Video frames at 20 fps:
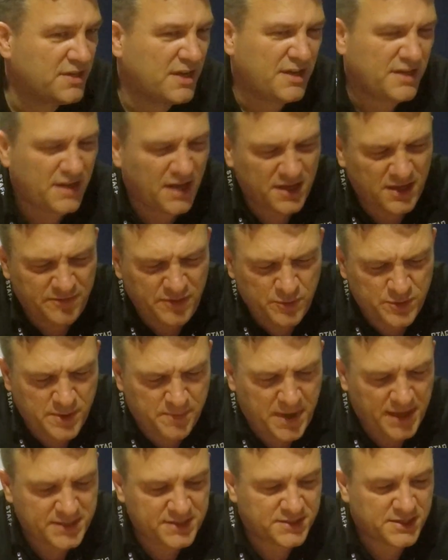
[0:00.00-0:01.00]
I love it when the
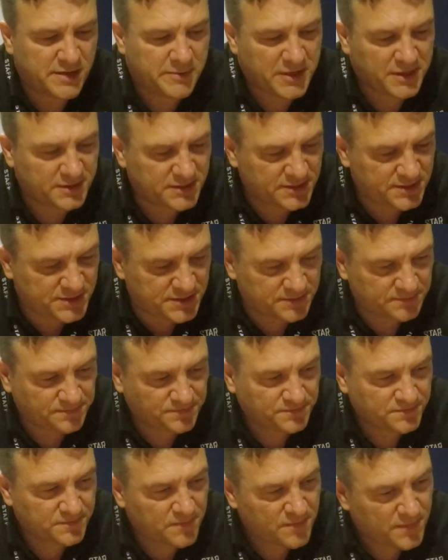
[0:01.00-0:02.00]
backers come in, because
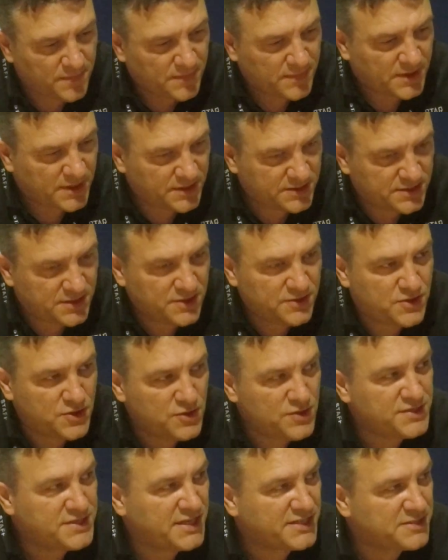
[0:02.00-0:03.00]
it's the
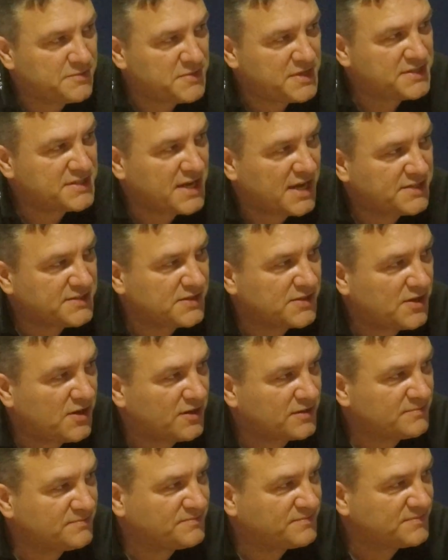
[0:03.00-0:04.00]
enthusiasm these guys have
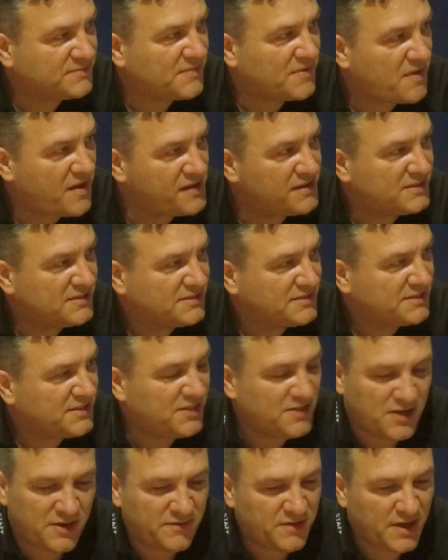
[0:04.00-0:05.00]
got.
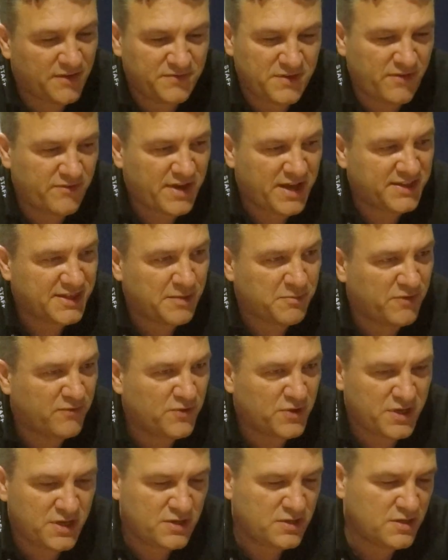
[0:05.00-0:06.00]
I've never had that
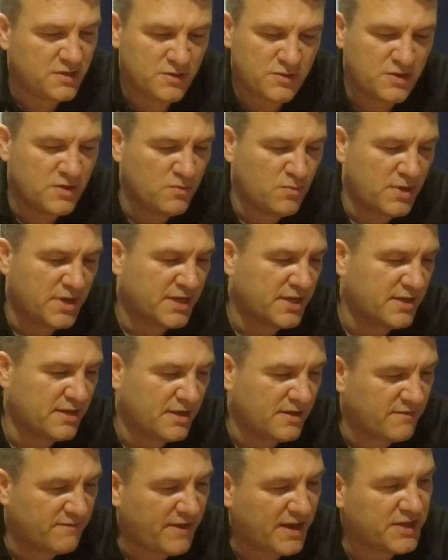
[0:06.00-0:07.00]
before. You work in
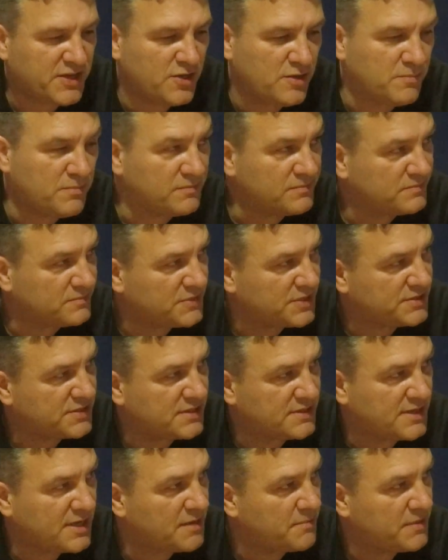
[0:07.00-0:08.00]
a vacuum most
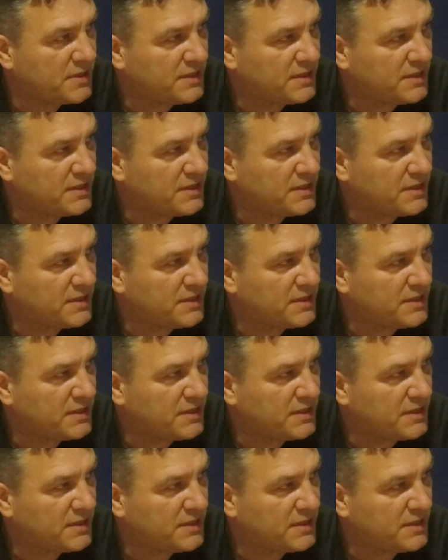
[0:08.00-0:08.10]
of the time.